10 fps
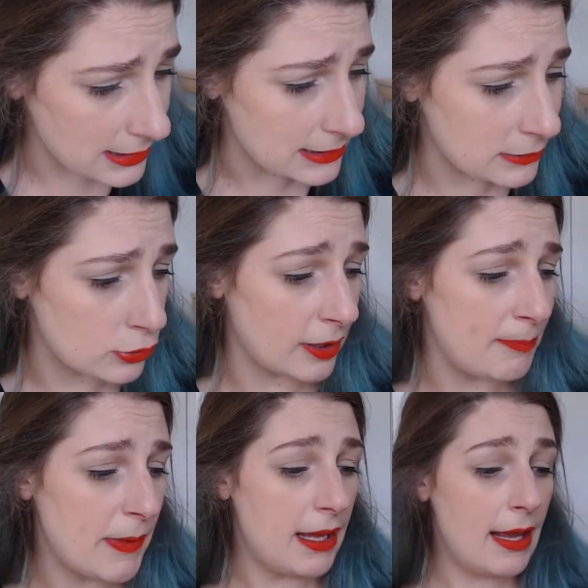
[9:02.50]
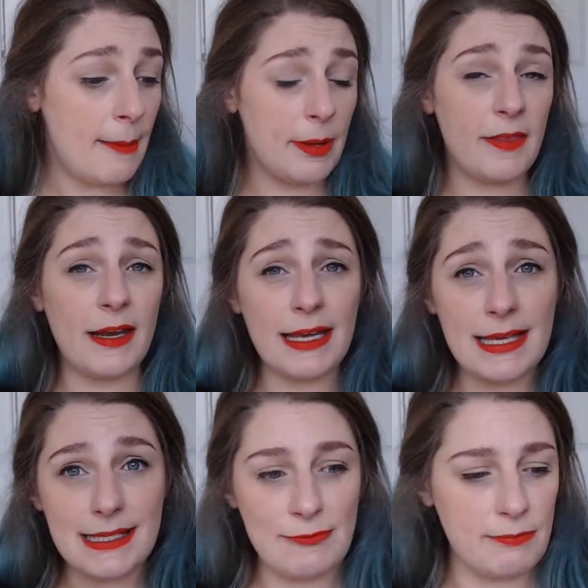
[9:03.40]
disorder. But then it
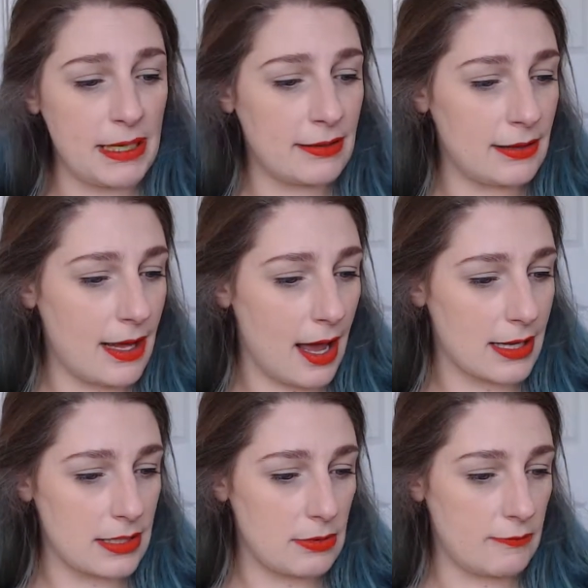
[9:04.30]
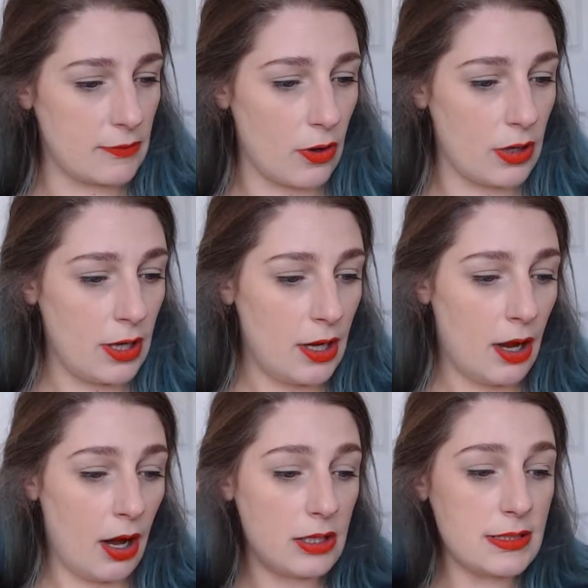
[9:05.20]
gets even bigger than that. So we've got
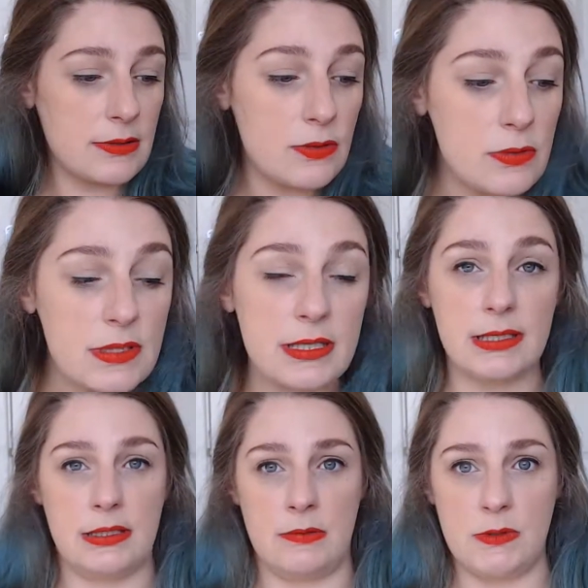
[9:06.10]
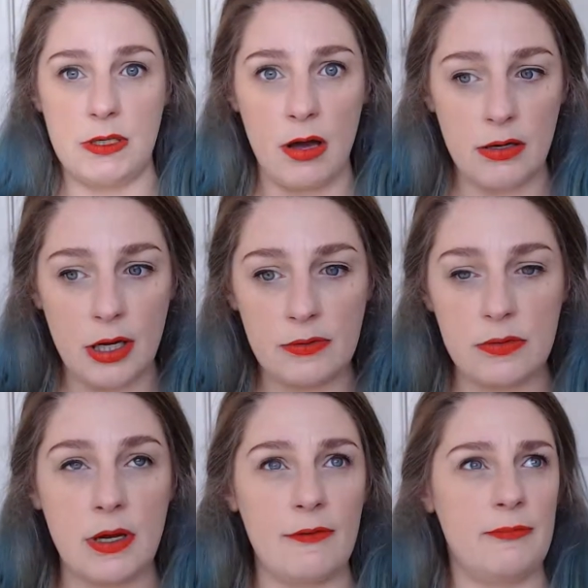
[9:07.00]
our school systems, our local
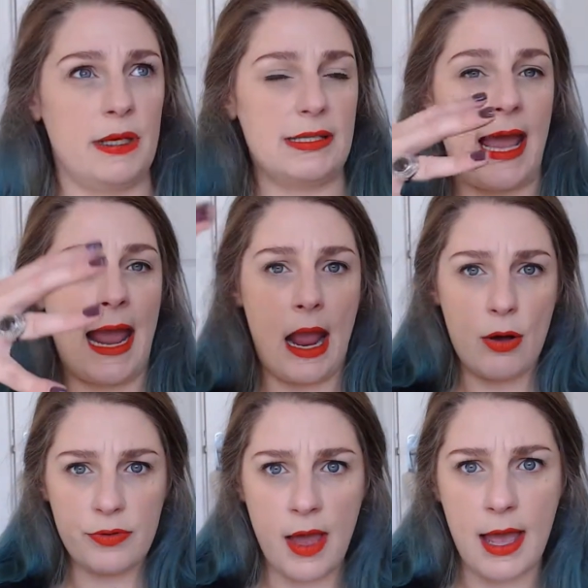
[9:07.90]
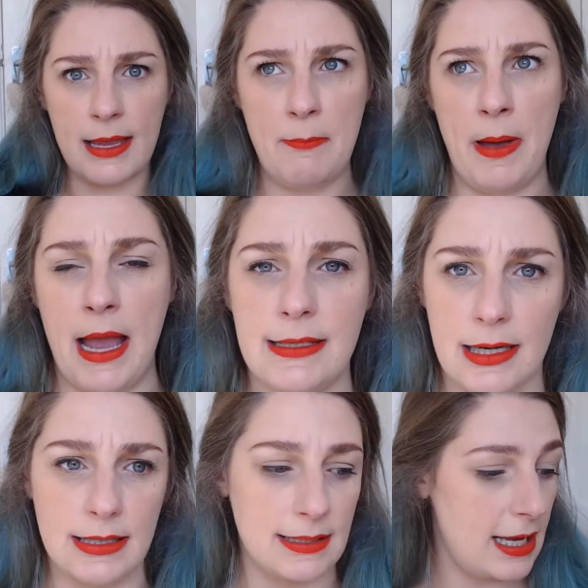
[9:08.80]
governments, how that impacts
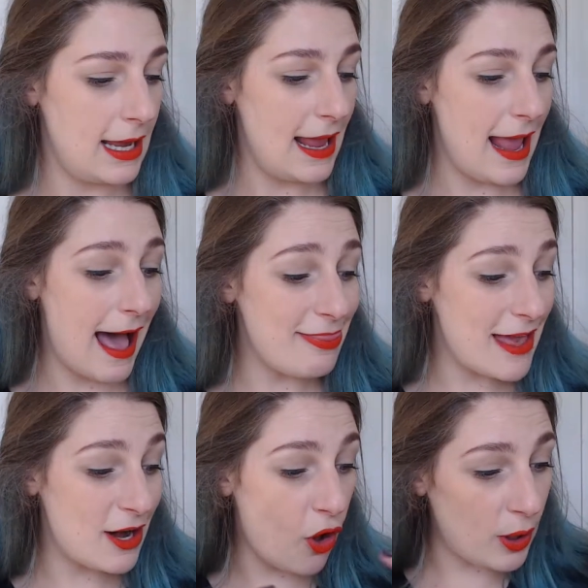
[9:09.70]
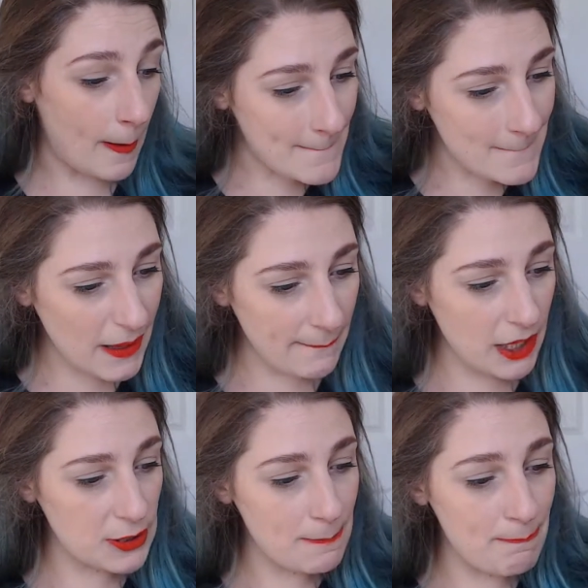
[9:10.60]
us. And then on a
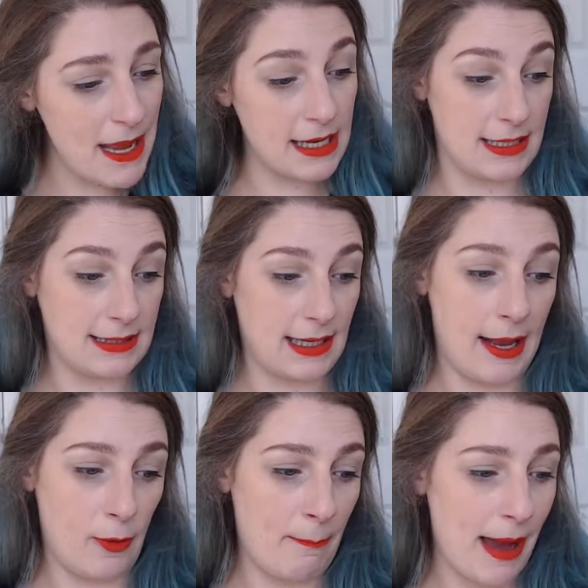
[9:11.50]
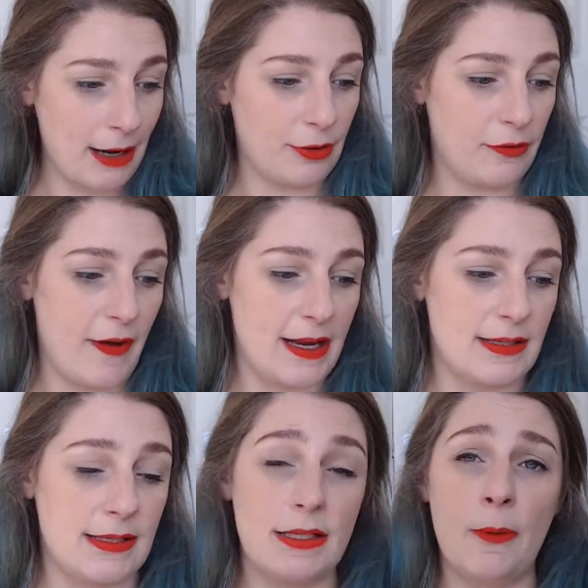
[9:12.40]
much bigger scale, macro
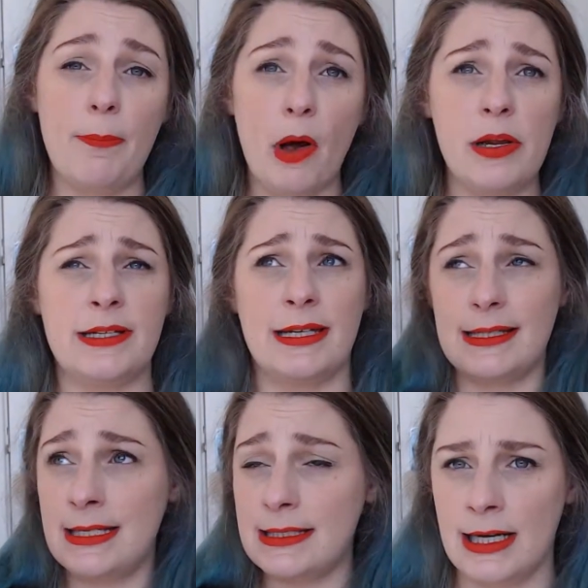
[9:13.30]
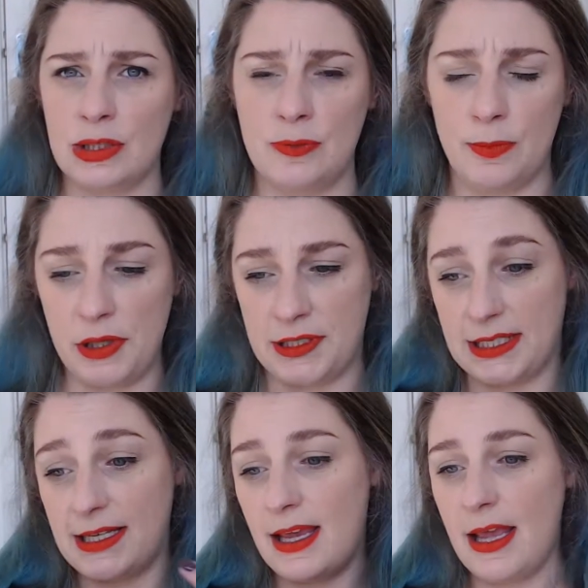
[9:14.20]
factors, so politics, international
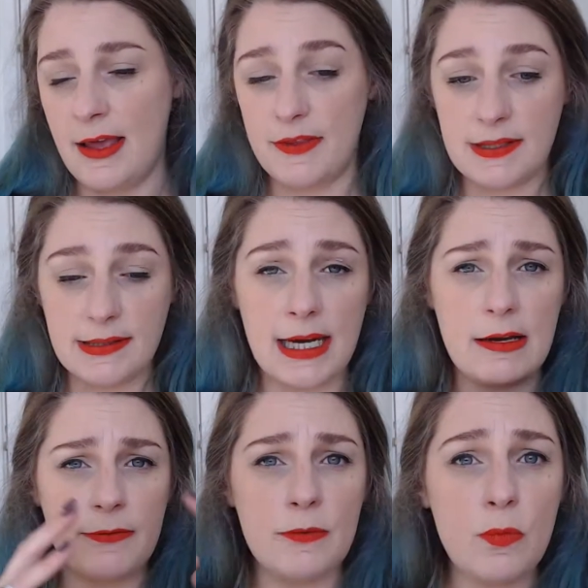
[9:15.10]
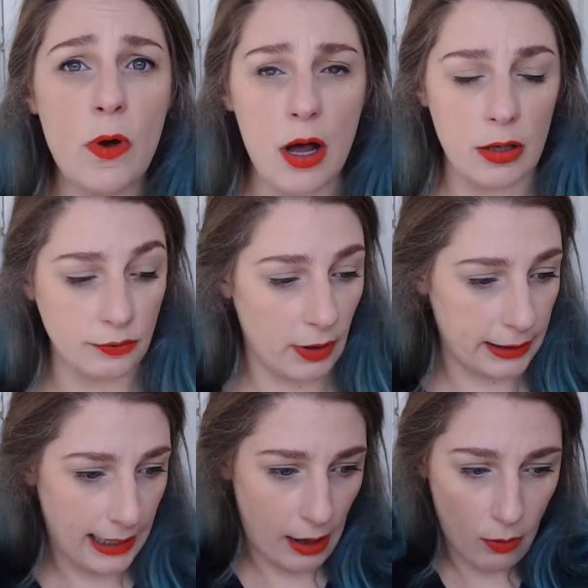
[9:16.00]
politics, the state of the world right
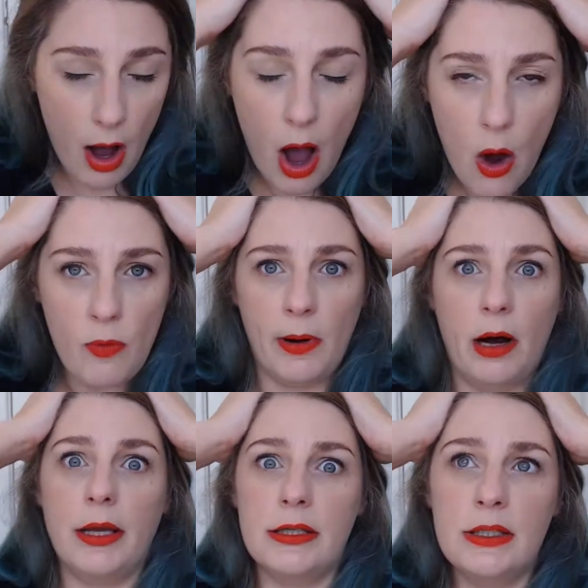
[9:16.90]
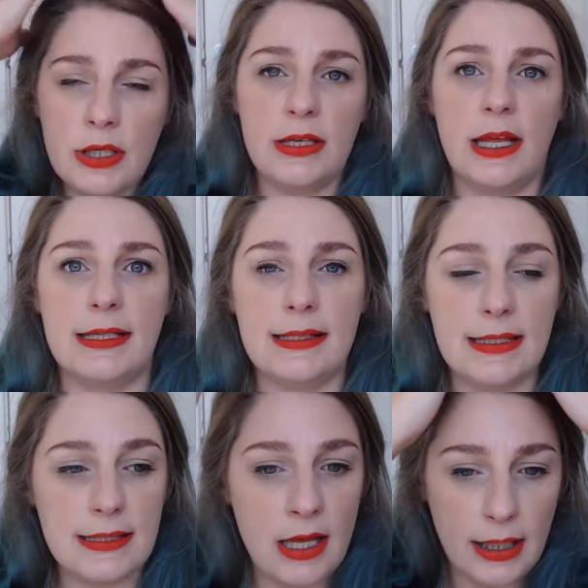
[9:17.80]
now. Oh my goodness,
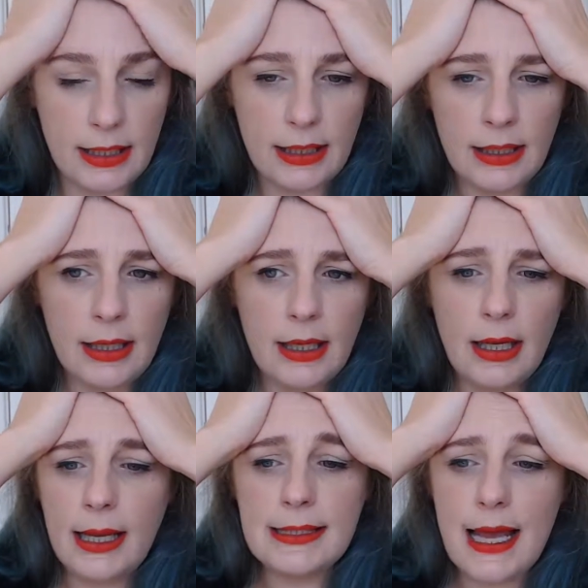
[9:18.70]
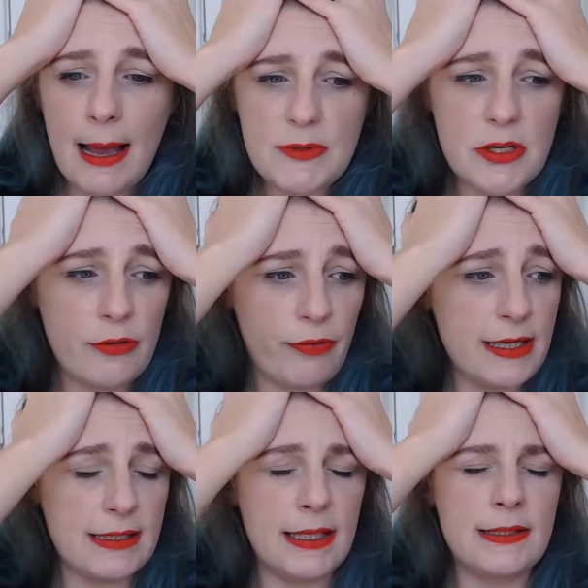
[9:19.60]
it's absolutely
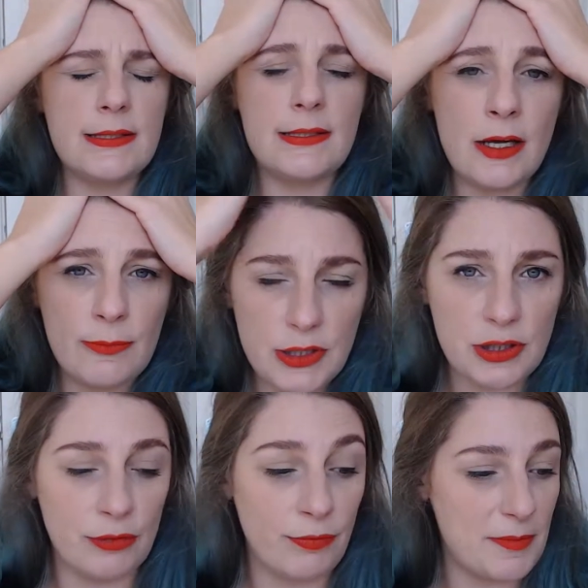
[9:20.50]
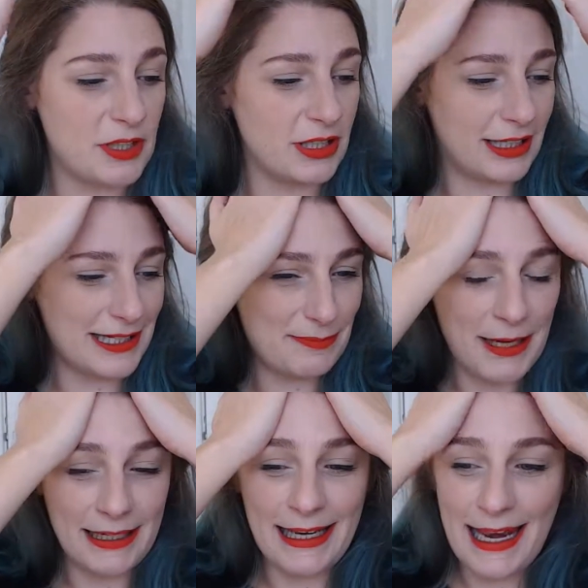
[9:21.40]
crazy. There's so much corruption, and it's
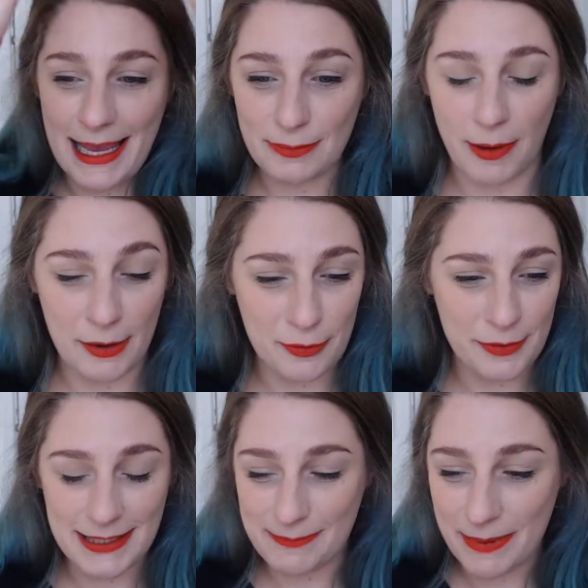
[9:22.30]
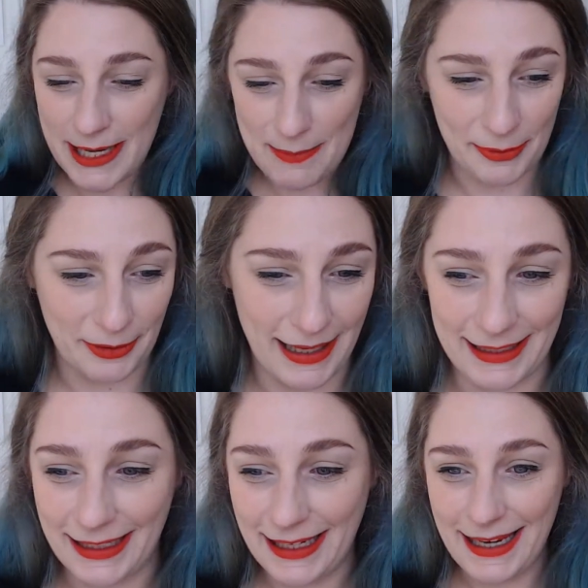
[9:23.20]
being led by all these people,
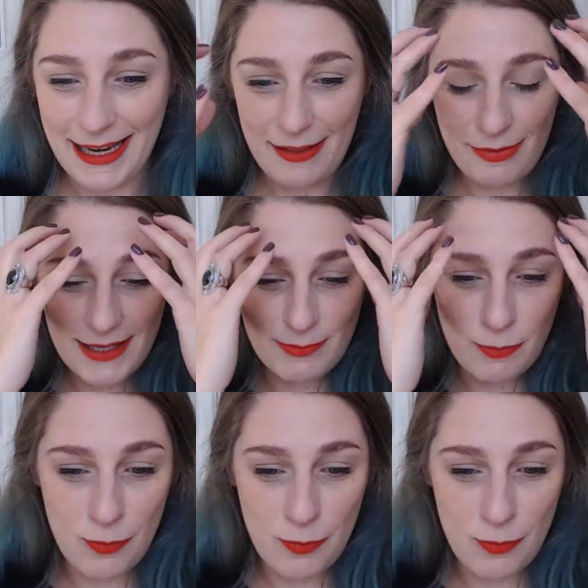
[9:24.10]
and there's